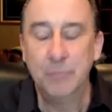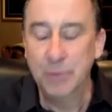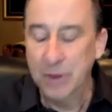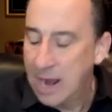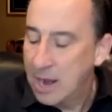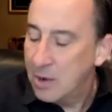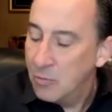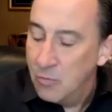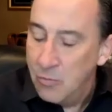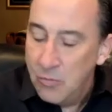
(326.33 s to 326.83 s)
but
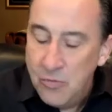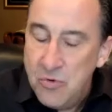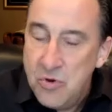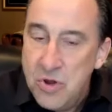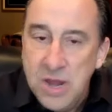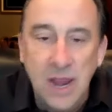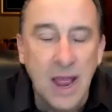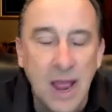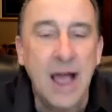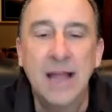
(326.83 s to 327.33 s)
I
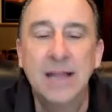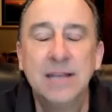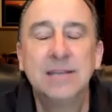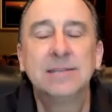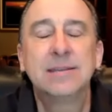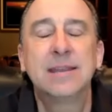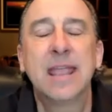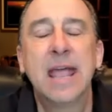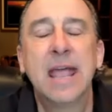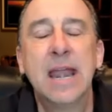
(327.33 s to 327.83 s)
re I
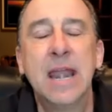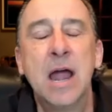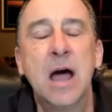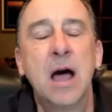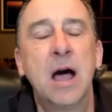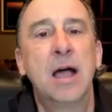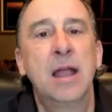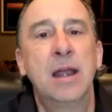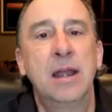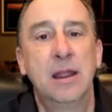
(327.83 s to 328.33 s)
just
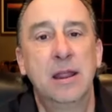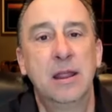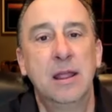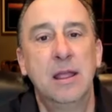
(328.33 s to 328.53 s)
cannot